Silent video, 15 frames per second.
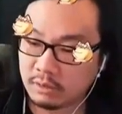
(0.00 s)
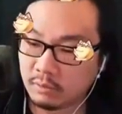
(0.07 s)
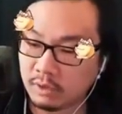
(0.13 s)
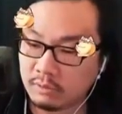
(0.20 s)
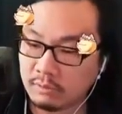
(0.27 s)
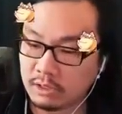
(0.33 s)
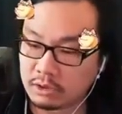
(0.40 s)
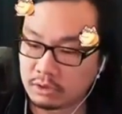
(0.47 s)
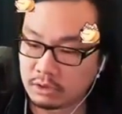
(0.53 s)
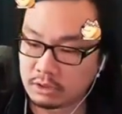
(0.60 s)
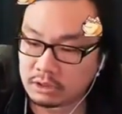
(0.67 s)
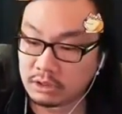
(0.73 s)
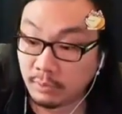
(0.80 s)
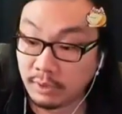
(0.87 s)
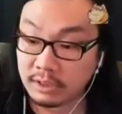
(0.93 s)
I want to make sure
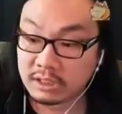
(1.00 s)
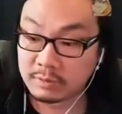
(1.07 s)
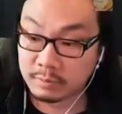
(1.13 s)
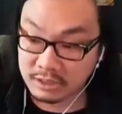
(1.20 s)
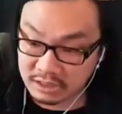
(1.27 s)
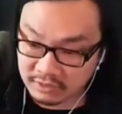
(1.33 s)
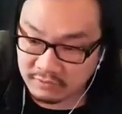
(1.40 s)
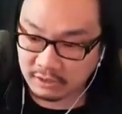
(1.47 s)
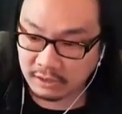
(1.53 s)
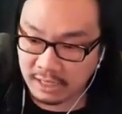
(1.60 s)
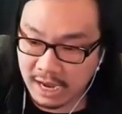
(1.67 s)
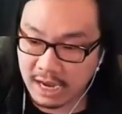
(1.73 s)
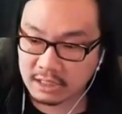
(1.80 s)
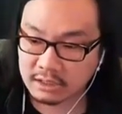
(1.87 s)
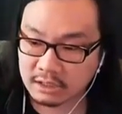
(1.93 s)
because someone had specifically
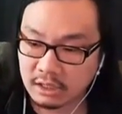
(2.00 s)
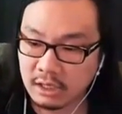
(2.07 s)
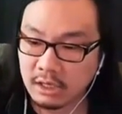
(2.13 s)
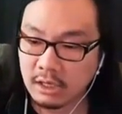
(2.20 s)
asked,